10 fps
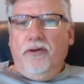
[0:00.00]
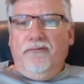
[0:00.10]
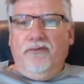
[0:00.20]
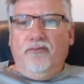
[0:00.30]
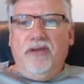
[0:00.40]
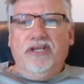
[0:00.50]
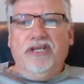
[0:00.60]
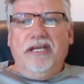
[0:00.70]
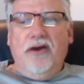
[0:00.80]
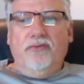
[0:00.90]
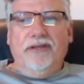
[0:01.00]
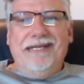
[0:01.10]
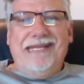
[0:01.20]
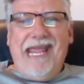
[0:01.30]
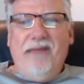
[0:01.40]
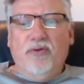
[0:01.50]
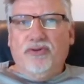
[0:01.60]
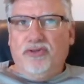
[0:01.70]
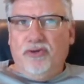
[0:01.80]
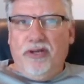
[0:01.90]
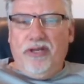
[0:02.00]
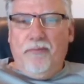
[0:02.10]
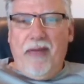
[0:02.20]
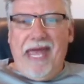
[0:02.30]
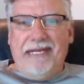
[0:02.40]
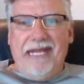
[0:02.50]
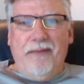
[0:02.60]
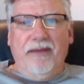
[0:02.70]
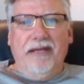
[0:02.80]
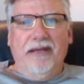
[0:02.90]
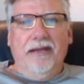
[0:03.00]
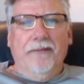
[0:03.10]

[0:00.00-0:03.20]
for reaching out to neighbors during the pandemic.